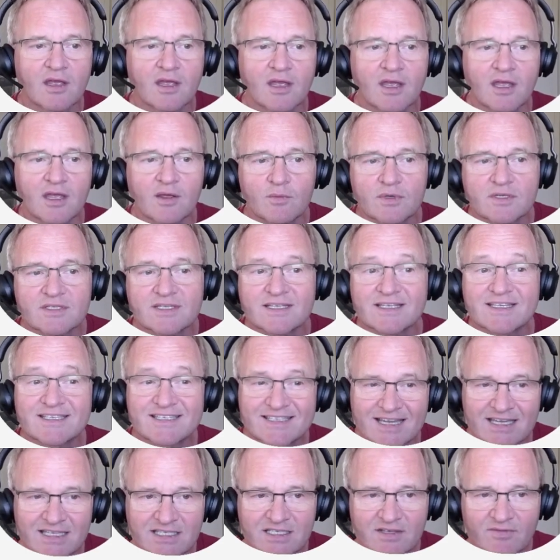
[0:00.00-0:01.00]
It was
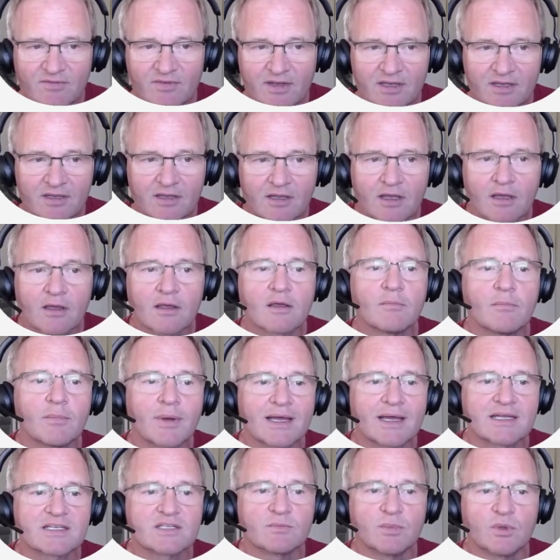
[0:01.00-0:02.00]
extensively
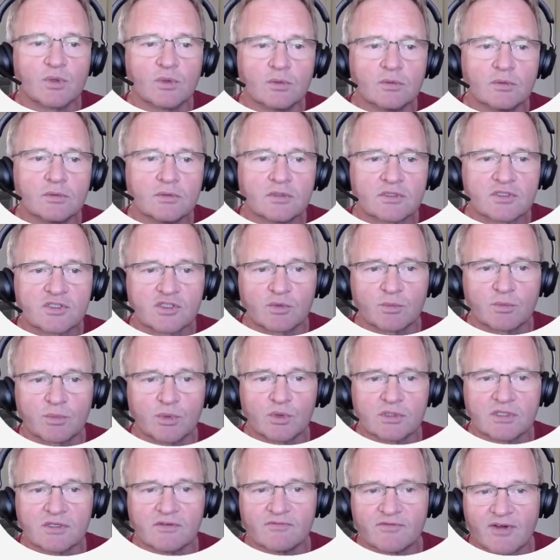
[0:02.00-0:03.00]
compatible,
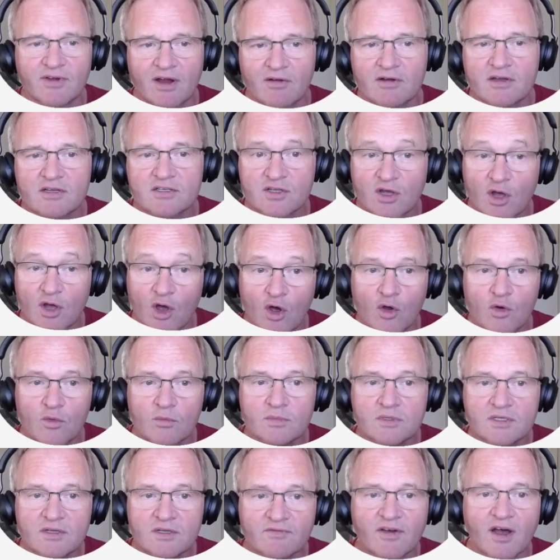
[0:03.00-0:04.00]
supporting various
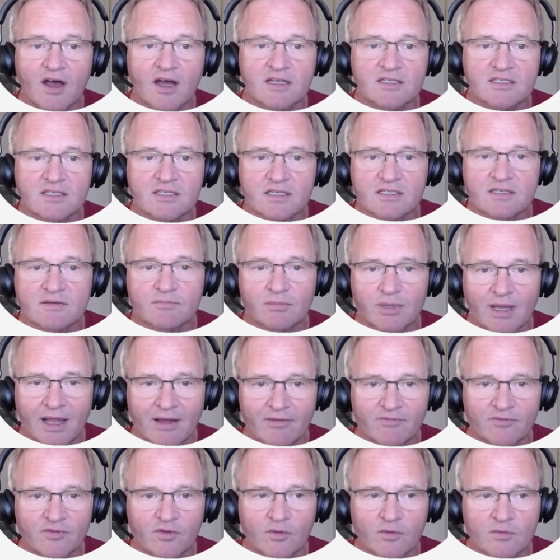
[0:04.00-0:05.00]
home devices and
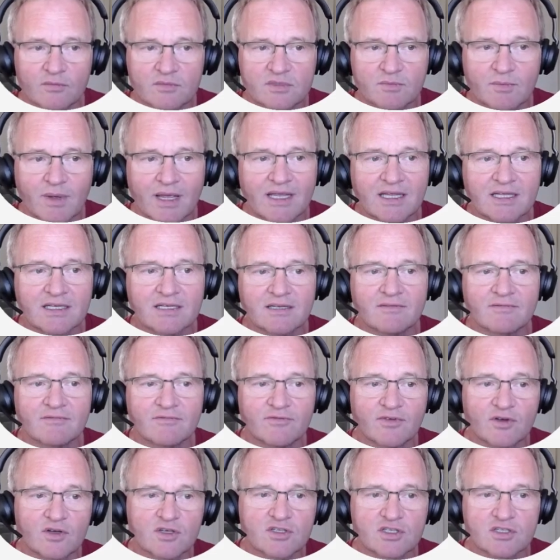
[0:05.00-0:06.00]
platforms, making it
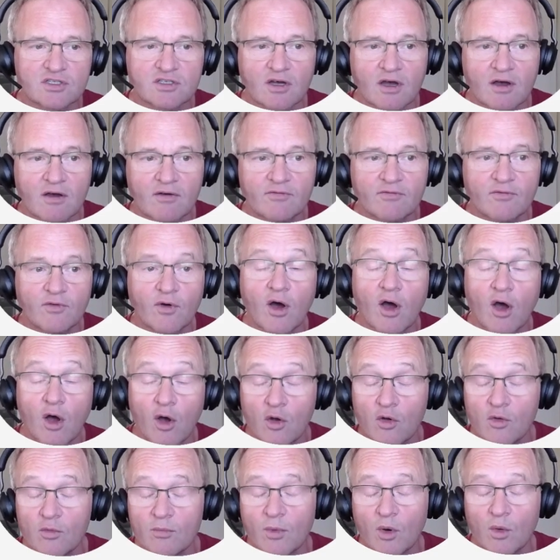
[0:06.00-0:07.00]
versatile for
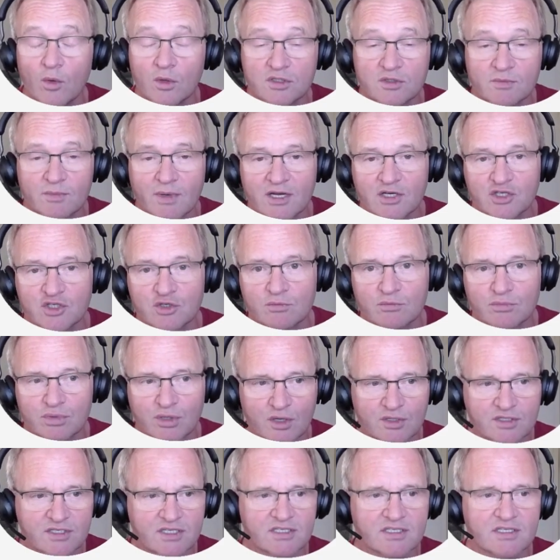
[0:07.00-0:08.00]
home automation
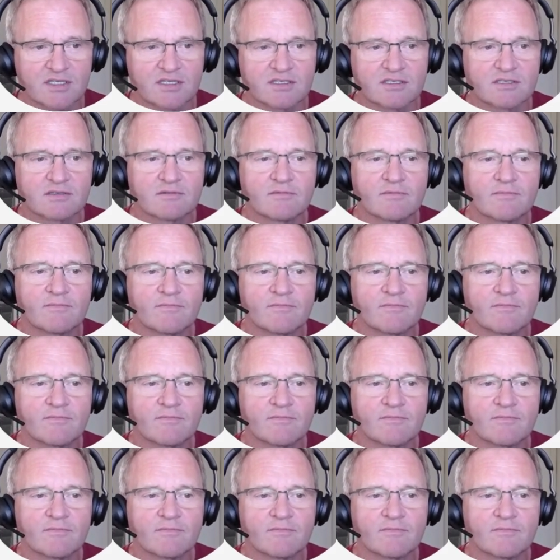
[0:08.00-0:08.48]
processes.